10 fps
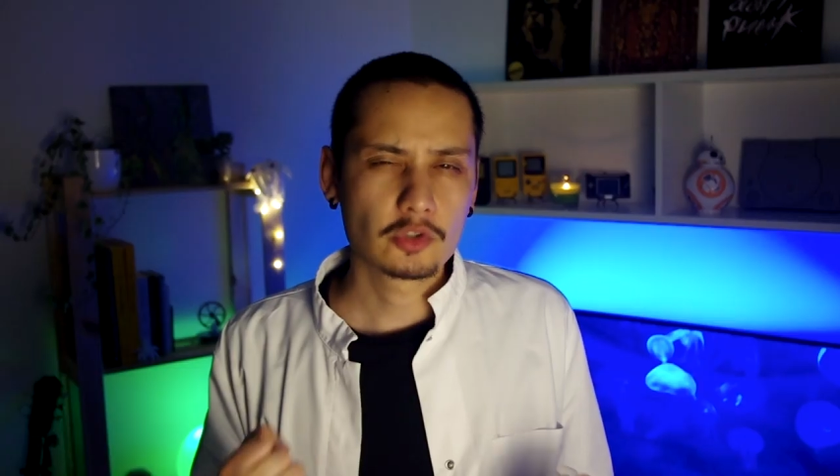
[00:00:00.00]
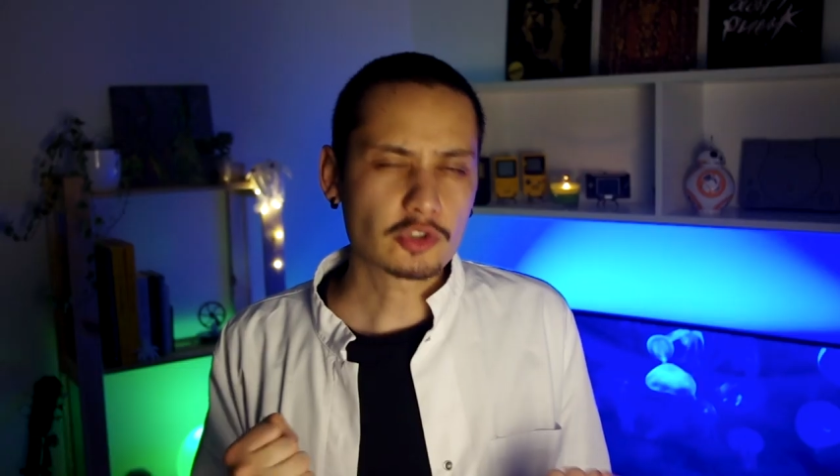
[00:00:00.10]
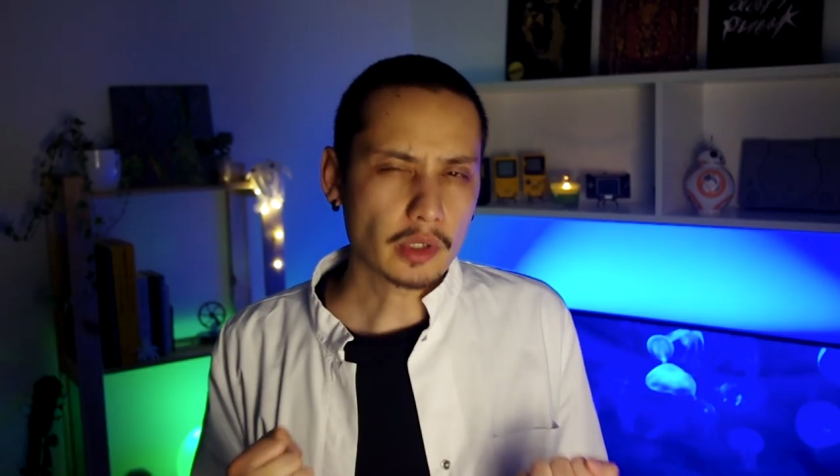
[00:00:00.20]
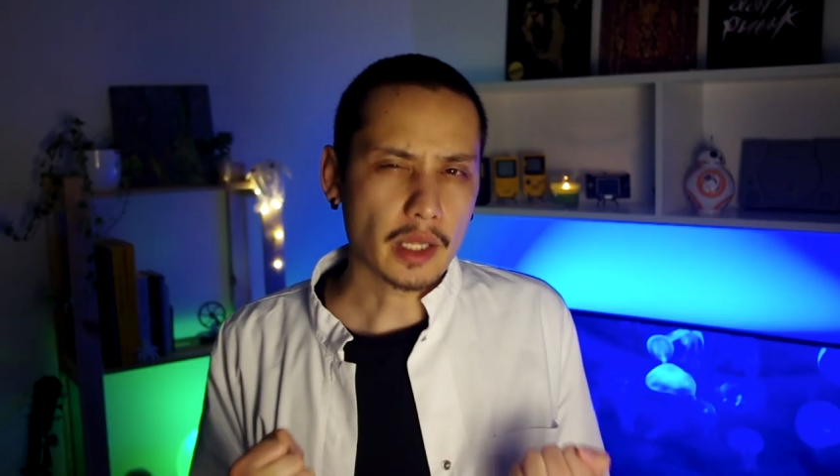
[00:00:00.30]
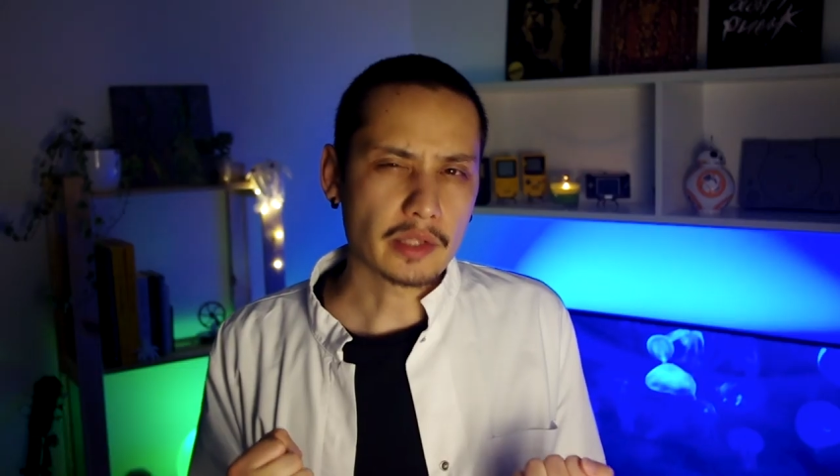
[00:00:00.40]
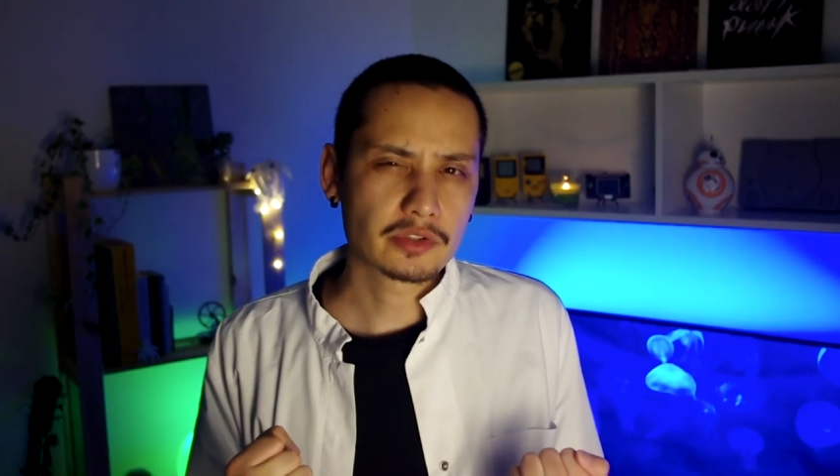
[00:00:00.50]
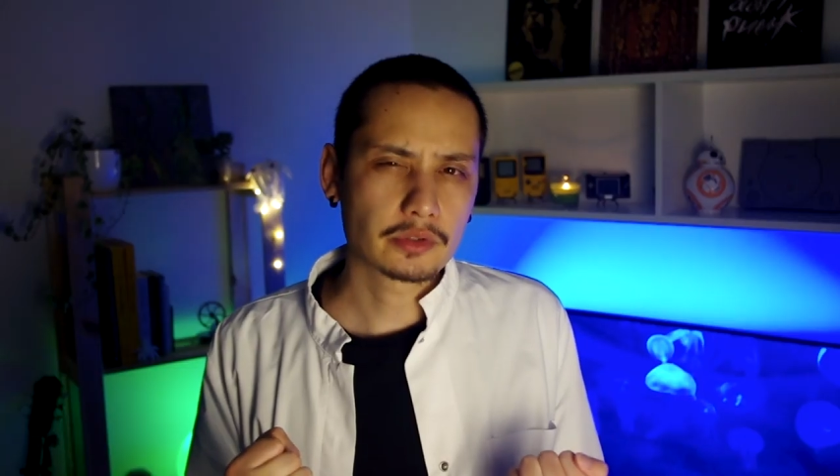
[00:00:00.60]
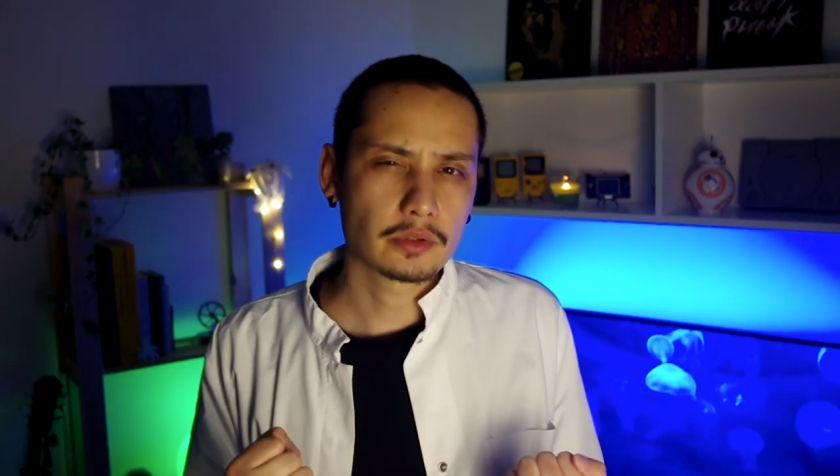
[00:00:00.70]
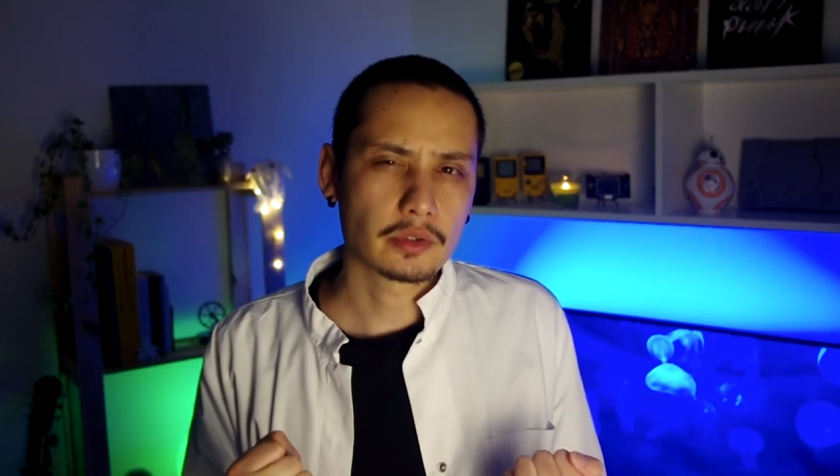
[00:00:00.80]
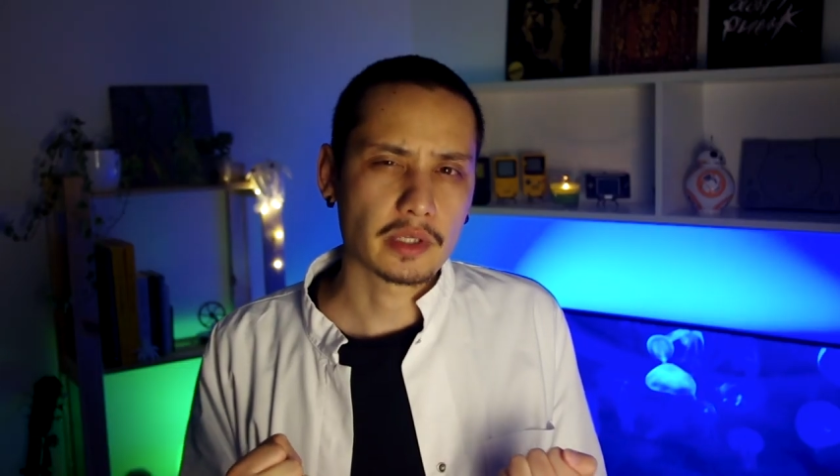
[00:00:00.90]
The short
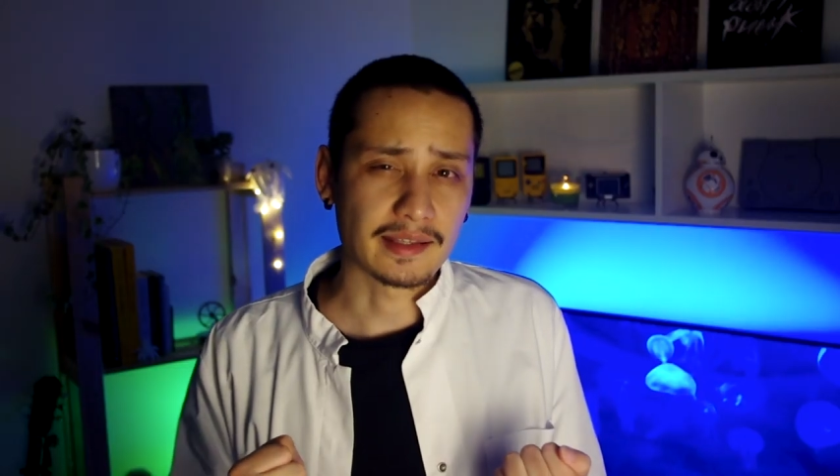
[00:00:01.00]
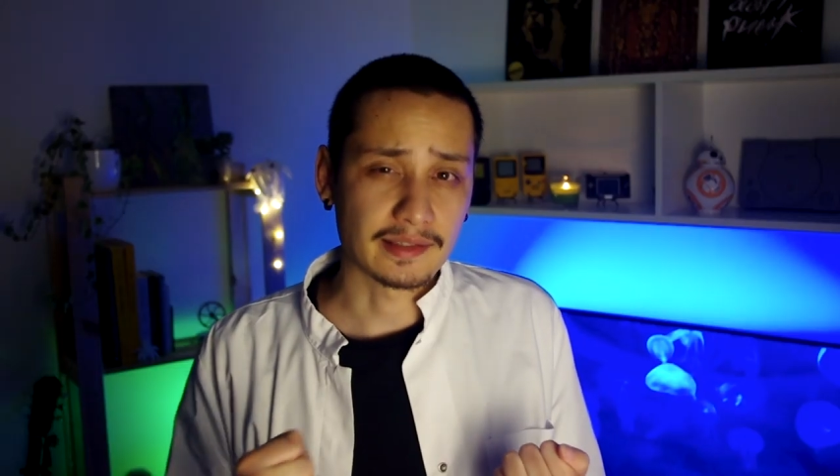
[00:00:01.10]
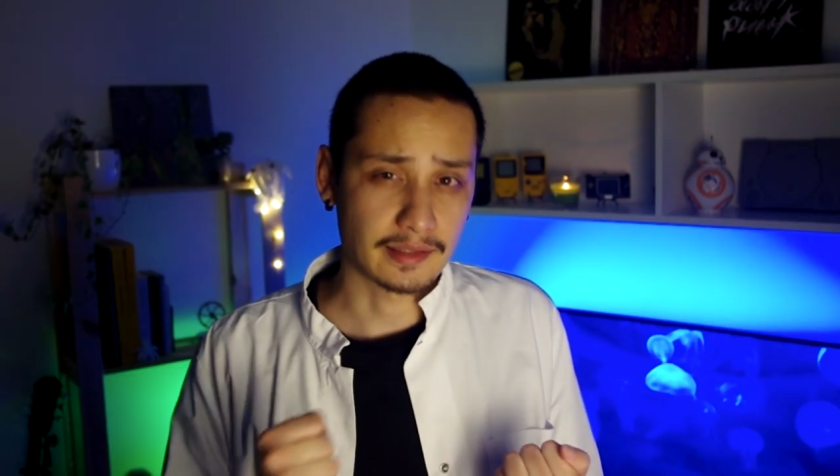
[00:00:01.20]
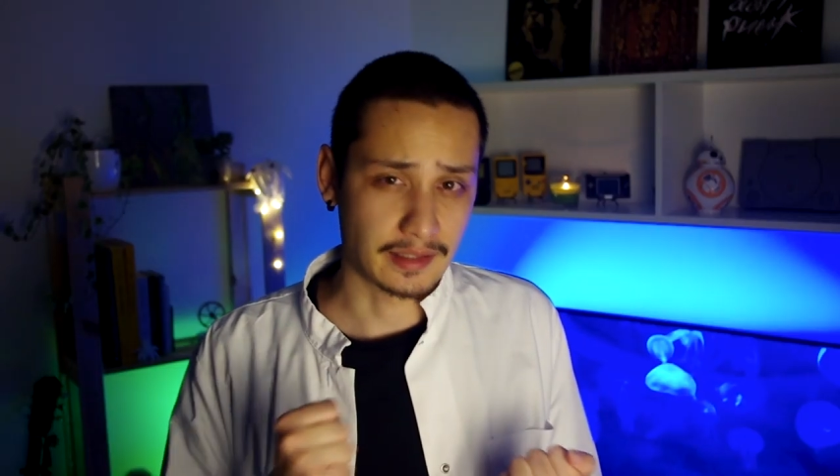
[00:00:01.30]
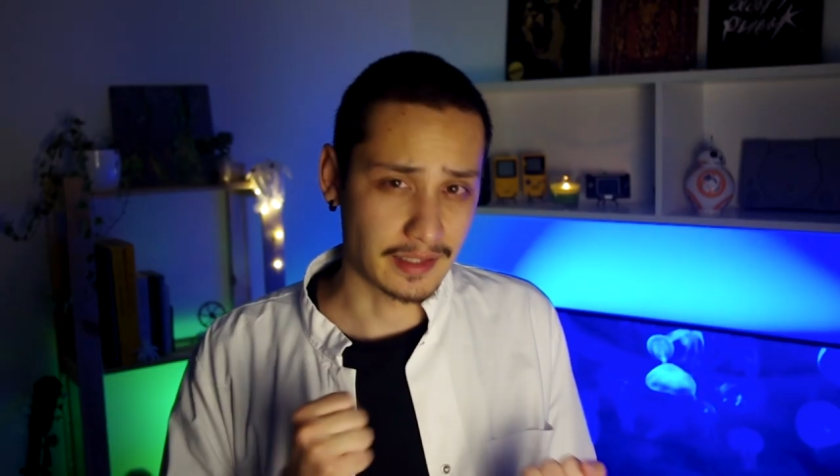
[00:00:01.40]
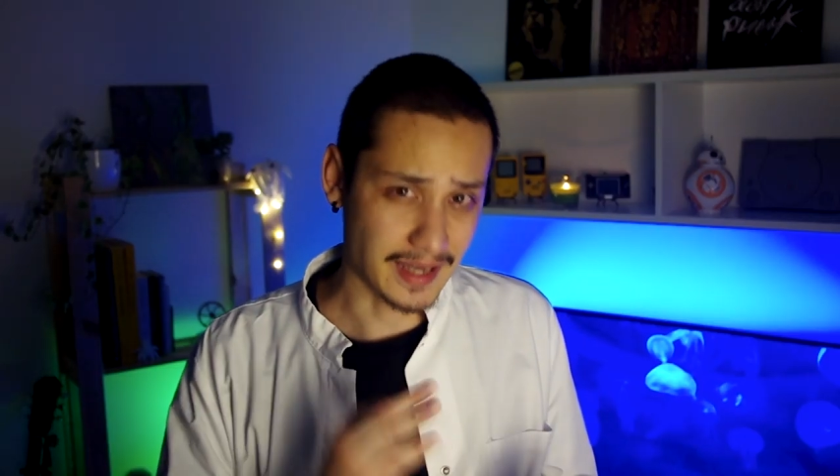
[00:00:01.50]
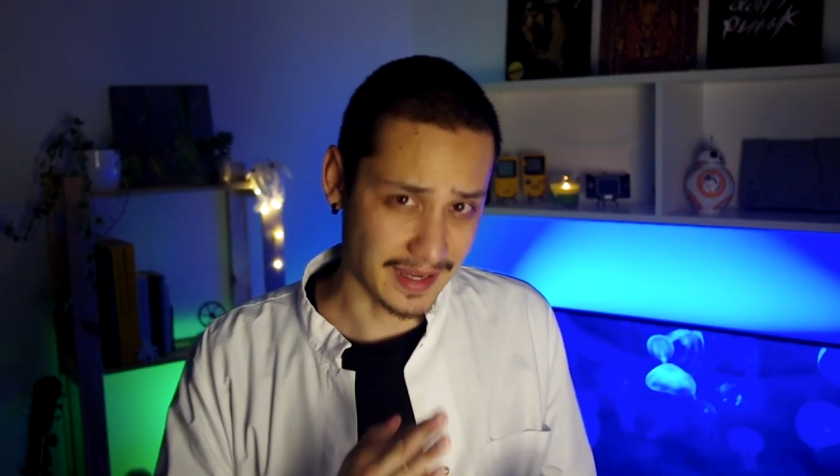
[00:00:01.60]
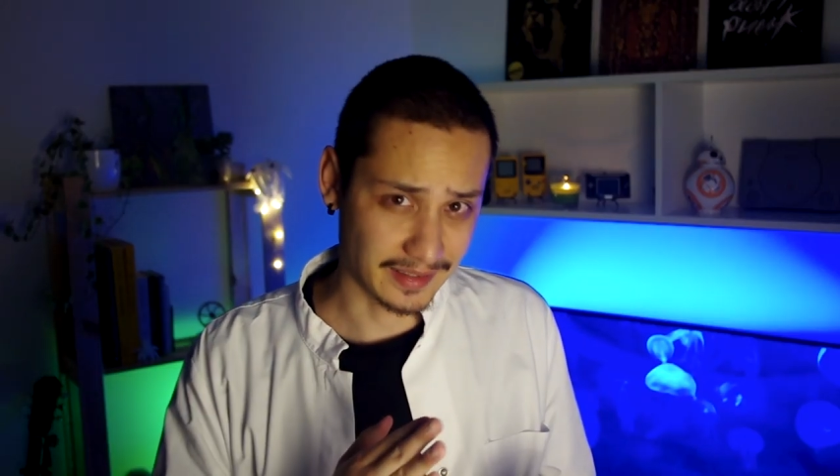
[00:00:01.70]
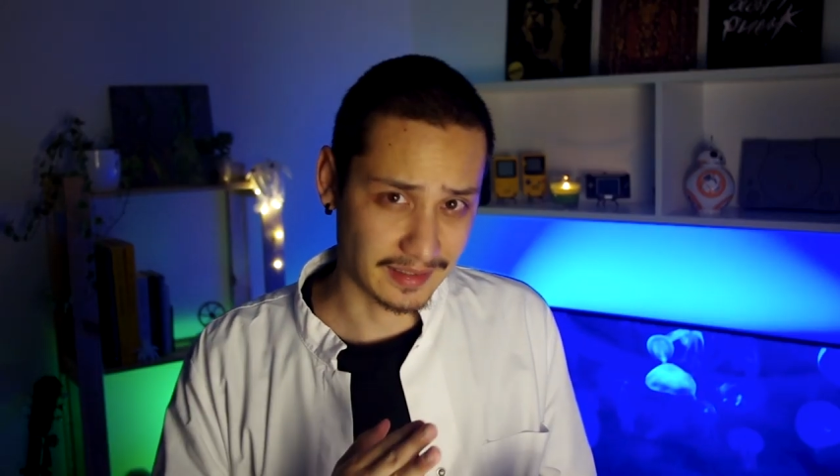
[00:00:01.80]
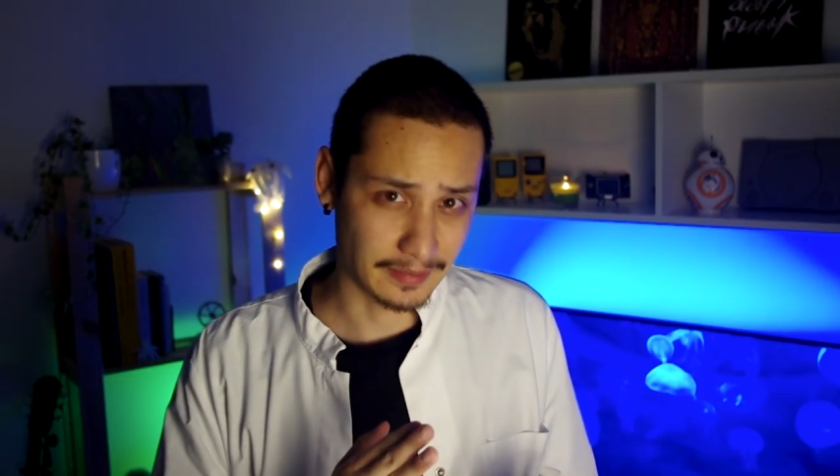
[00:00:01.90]
answer is yes,